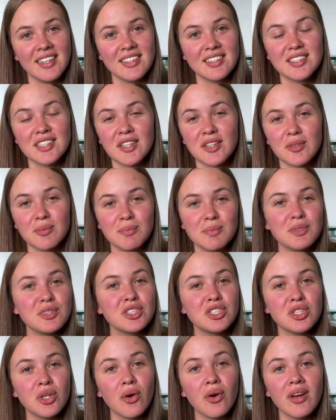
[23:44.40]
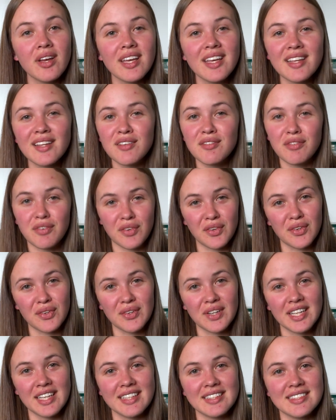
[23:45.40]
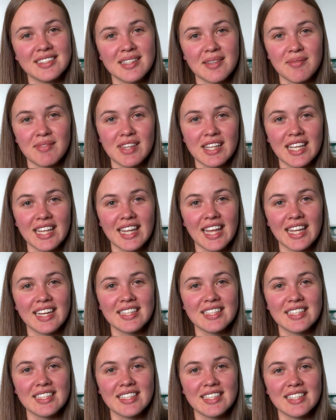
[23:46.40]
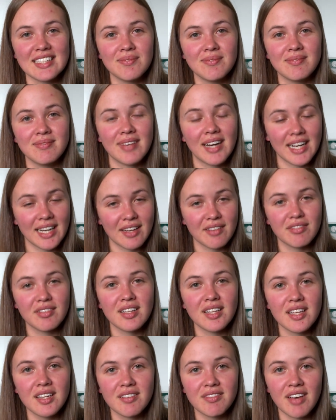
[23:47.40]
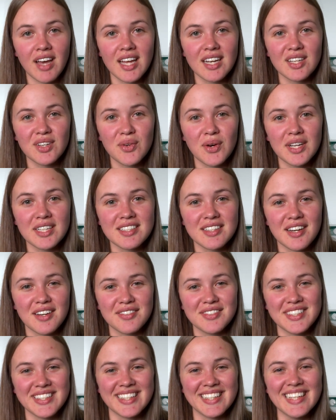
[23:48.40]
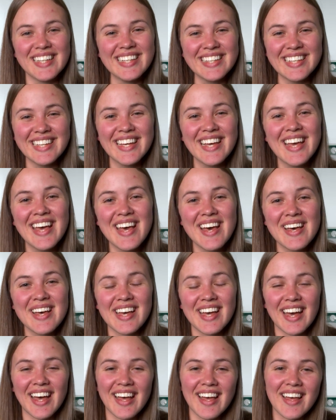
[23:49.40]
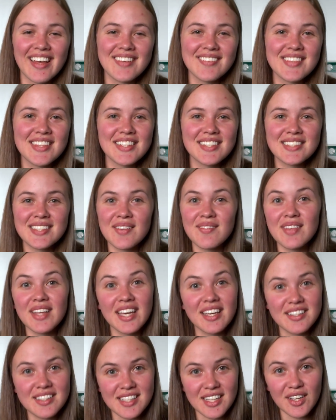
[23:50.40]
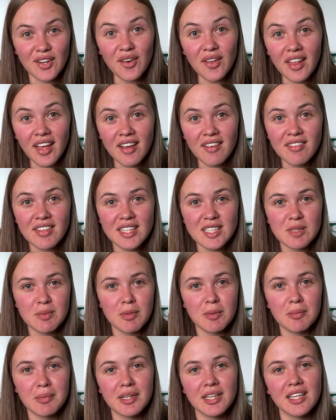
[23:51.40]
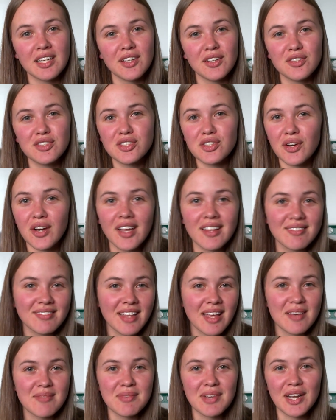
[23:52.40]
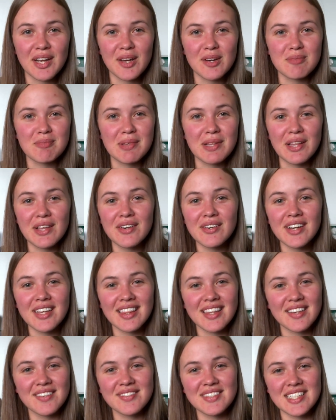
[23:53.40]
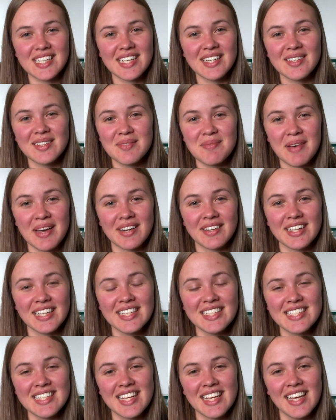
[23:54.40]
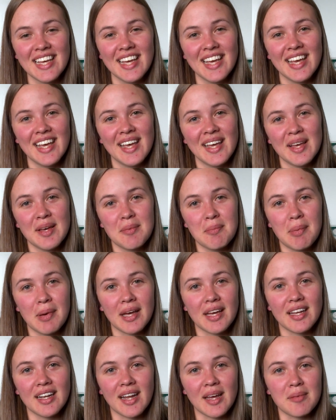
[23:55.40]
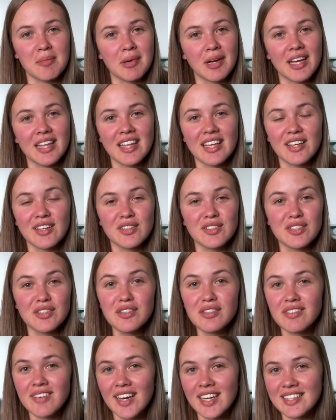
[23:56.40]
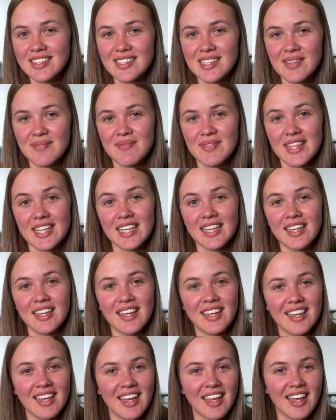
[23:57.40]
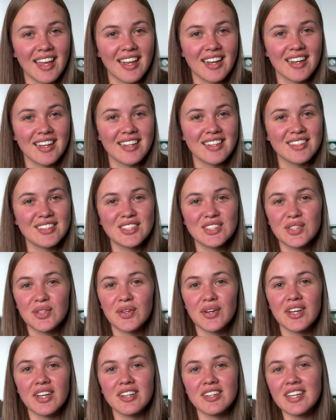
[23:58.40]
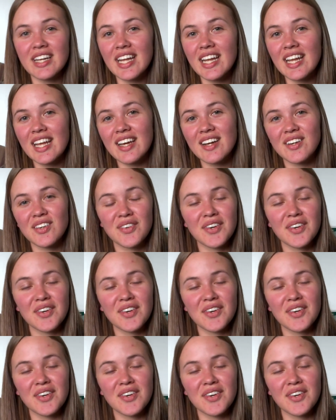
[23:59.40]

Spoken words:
So joy in food is something that I definitely find quite often. If there's something else in your life that's been bringing you joy, let me know below. I'd love to hear about it. But I pray that you do find something and enjoy your knitting or